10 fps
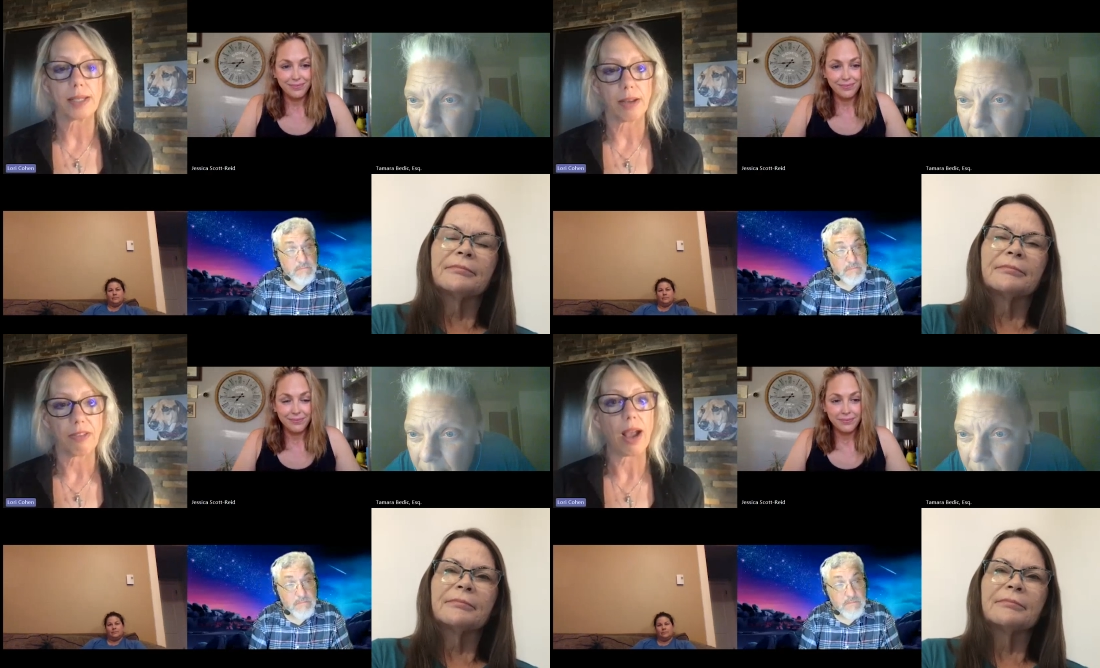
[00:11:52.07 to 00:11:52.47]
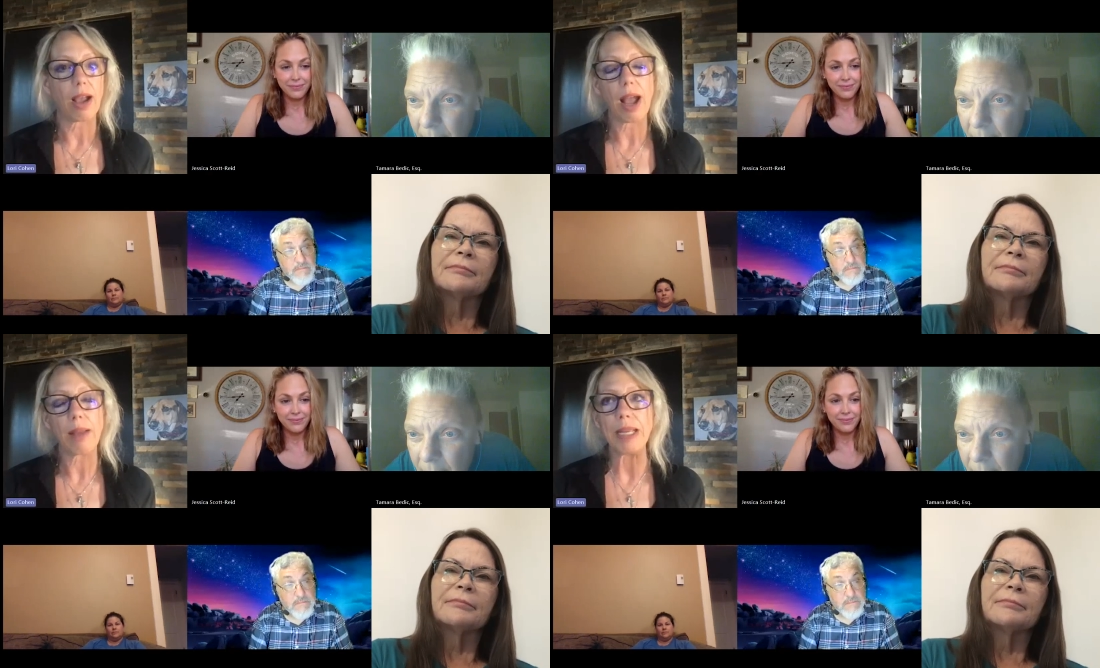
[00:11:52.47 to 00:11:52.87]
Speaker 1: Uh,
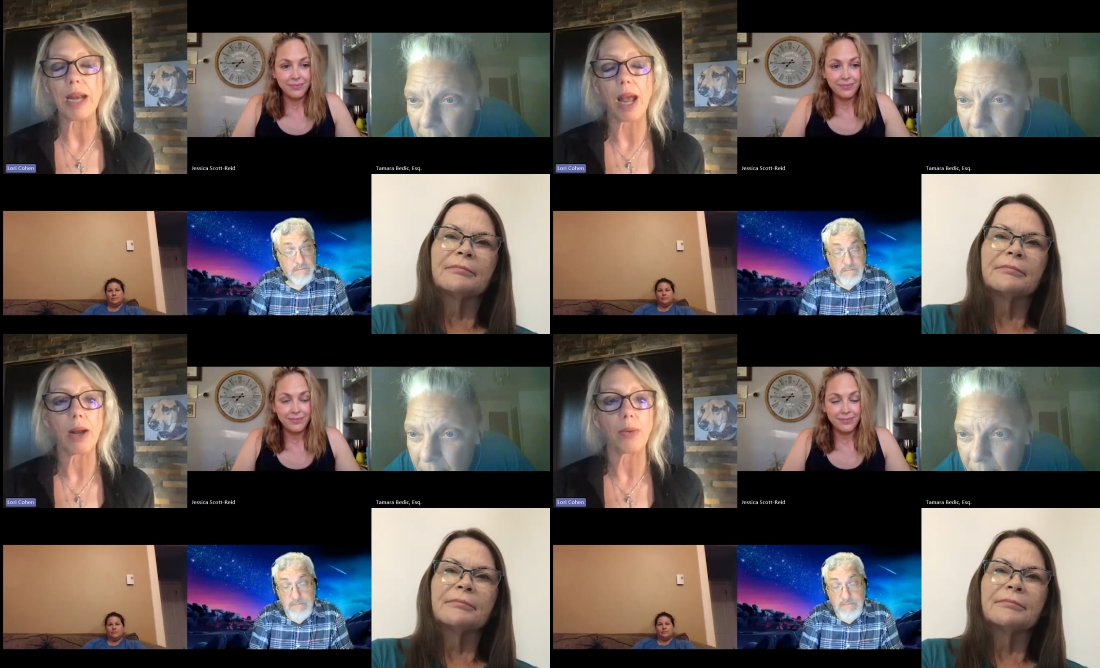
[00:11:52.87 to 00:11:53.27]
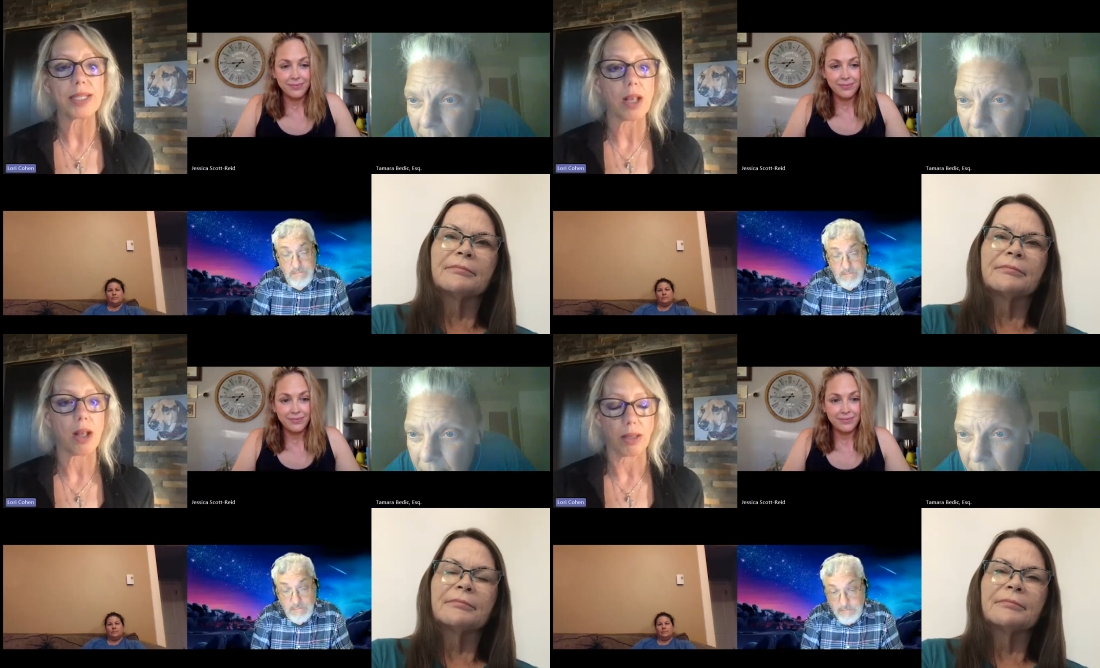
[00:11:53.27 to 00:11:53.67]
I, mean, I
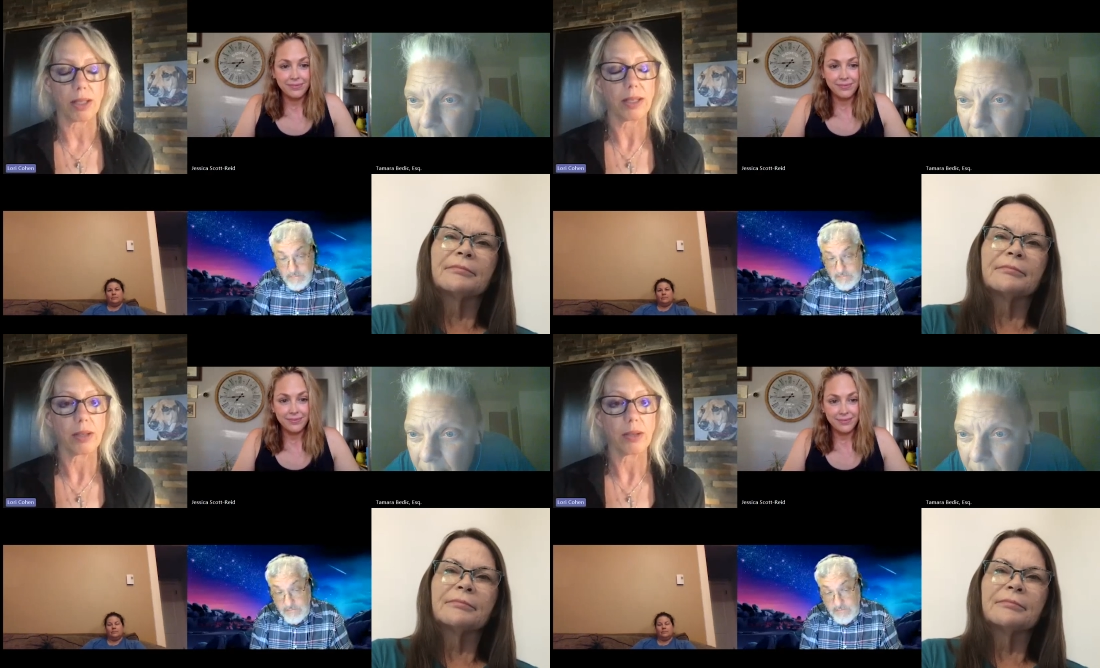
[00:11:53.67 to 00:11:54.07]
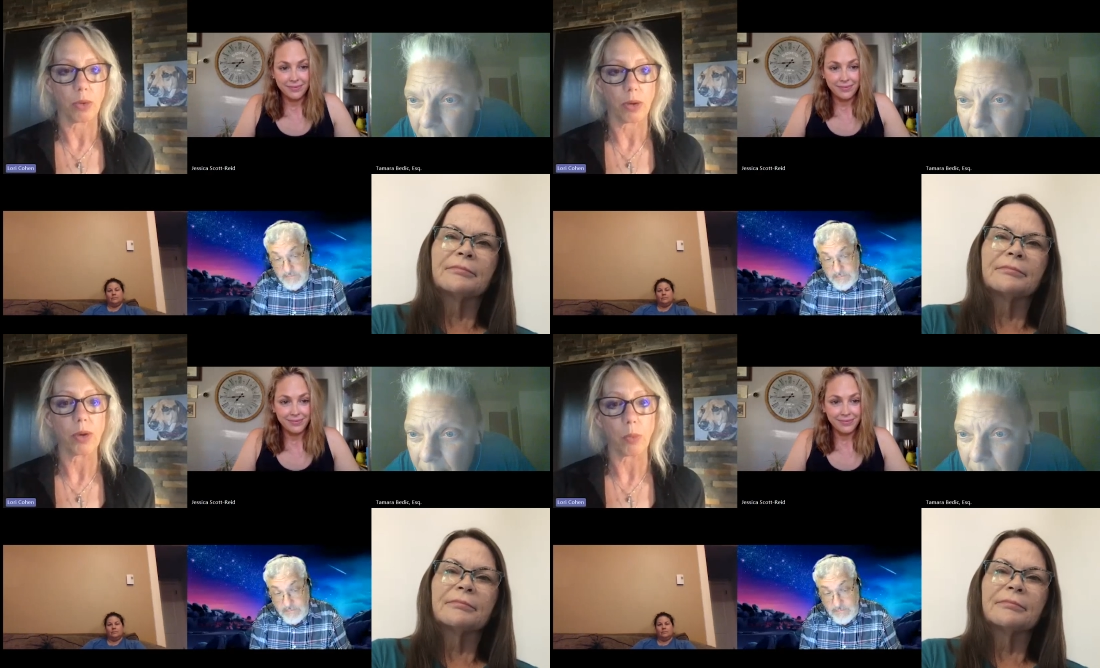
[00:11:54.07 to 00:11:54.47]
always call it
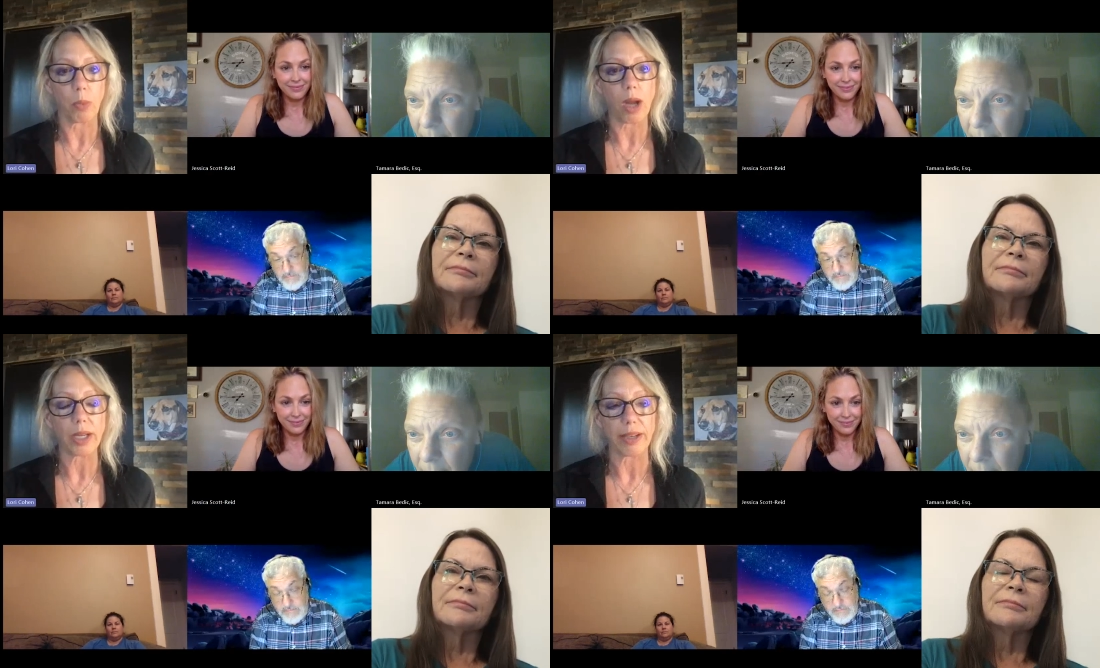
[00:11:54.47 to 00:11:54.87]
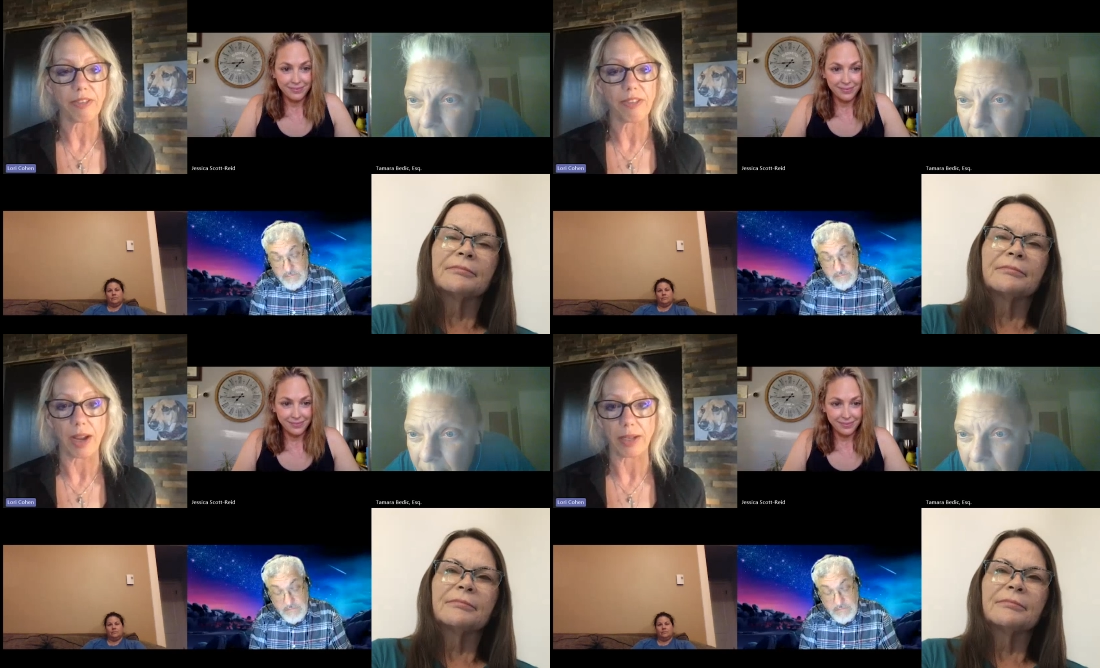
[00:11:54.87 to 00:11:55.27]
we're, we're walking a
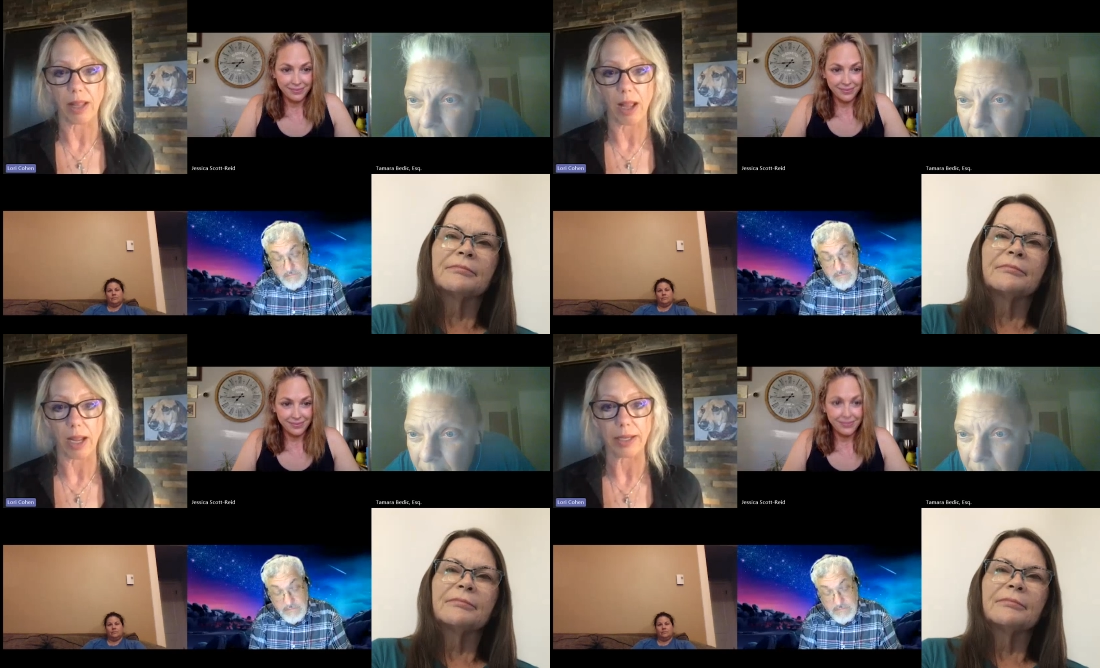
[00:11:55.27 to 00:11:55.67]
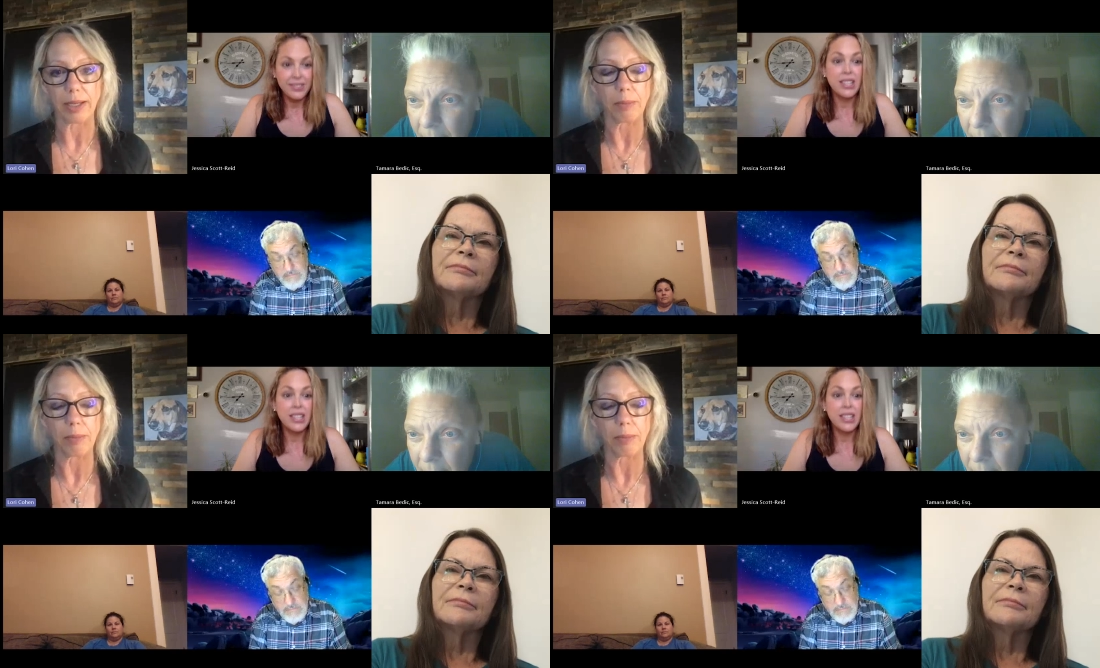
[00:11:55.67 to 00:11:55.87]
fine line